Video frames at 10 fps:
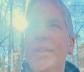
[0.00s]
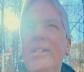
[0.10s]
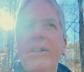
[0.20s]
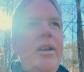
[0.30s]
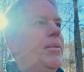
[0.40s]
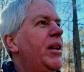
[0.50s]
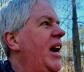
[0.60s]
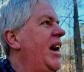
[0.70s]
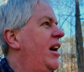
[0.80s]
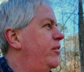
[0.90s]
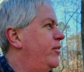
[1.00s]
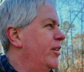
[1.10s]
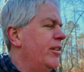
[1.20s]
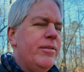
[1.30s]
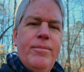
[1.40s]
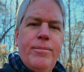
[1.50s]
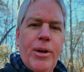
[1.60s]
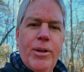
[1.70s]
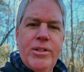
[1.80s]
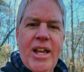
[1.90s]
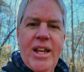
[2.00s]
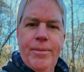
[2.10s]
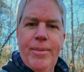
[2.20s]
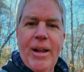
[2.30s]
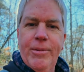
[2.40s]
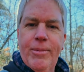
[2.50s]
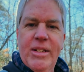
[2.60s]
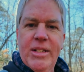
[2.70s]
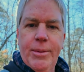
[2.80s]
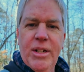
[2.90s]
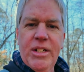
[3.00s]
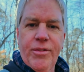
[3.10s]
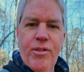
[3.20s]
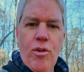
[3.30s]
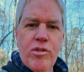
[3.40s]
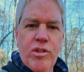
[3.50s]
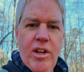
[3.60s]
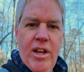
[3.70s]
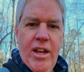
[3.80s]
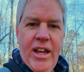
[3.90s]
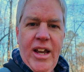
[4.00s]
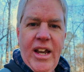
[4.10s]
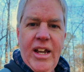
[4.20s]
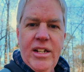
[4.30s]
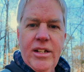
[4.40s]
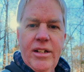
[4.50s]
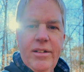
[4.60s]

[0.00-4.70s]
still keeping an eye out for birds and black and white subjects, of course, and